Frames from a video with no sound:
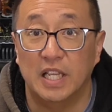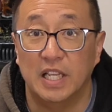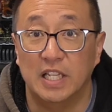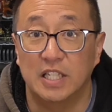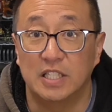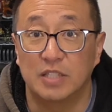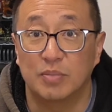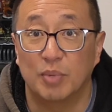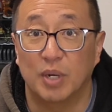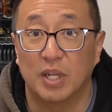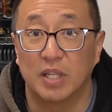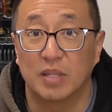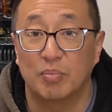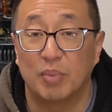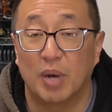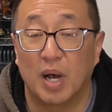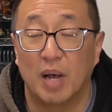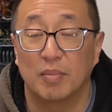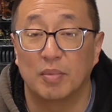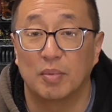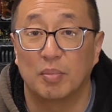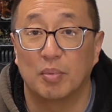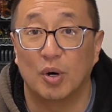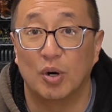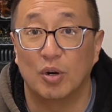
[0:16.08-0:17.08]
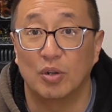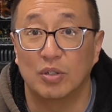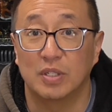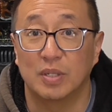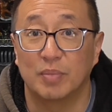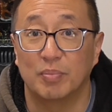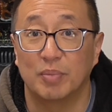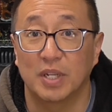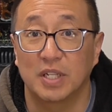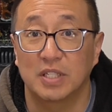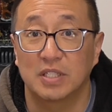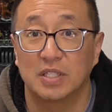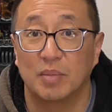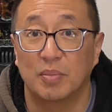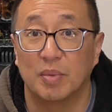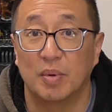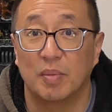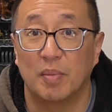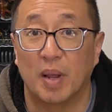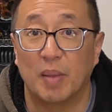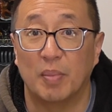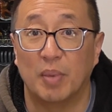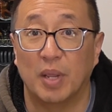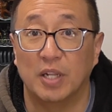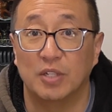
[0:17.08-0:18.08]
Each month, Bob the Beholder picks some
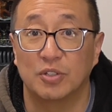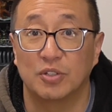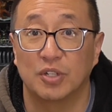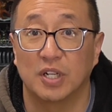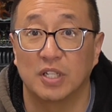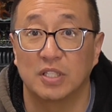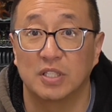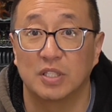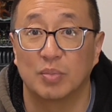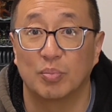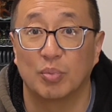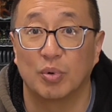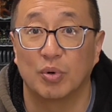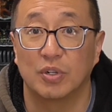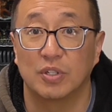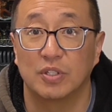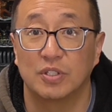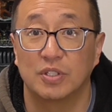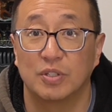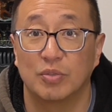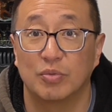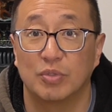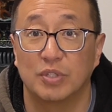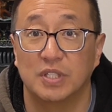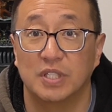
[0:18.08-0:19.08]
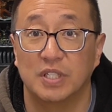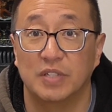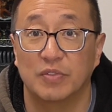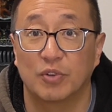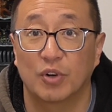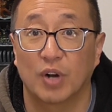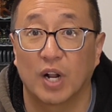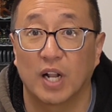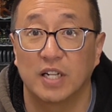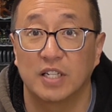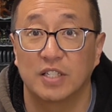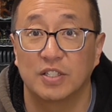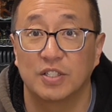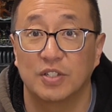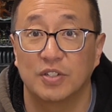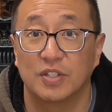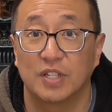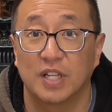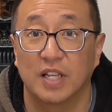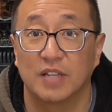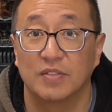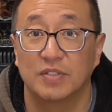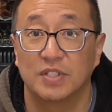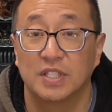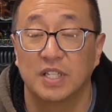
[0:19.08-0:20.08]
of my Patreon supporters to receive
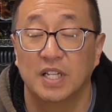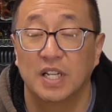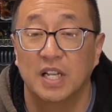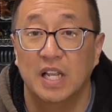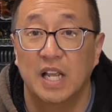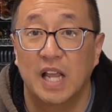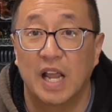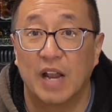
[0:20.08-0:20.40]
gratitude gifts.